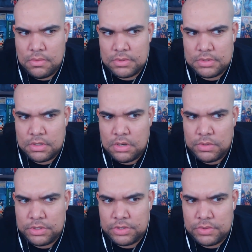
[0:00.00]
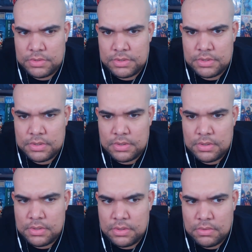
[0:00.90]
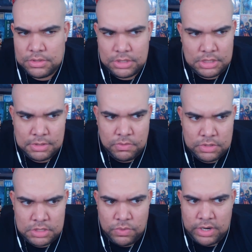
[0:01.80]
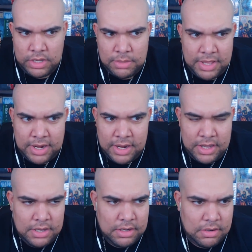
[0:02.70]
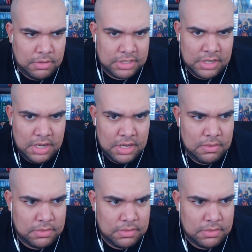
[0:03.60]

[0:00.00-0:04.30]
What's the deal with the shoes? Was she wearing them that night, or was she not?